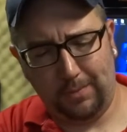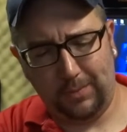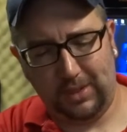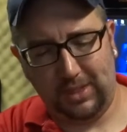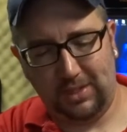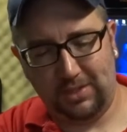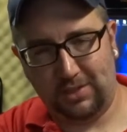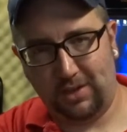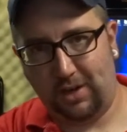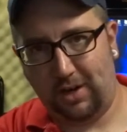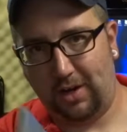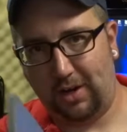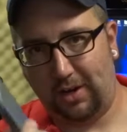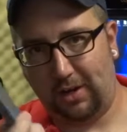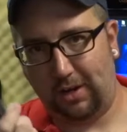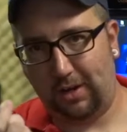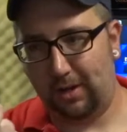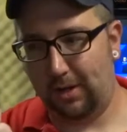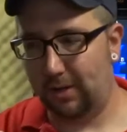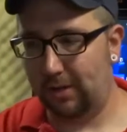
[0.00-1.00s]
These
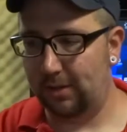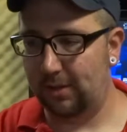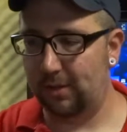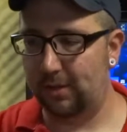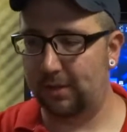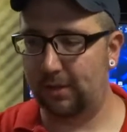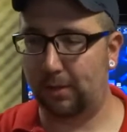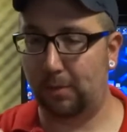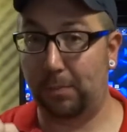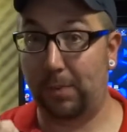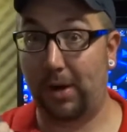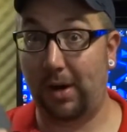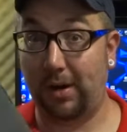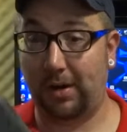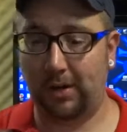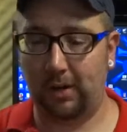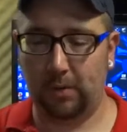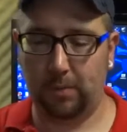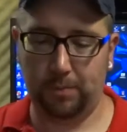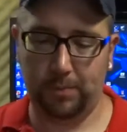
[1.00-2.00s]
are little
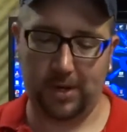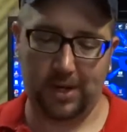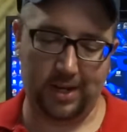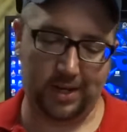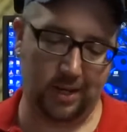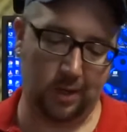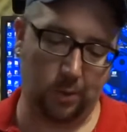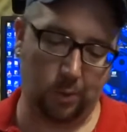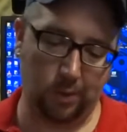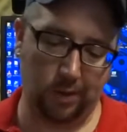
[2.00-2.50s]
pocket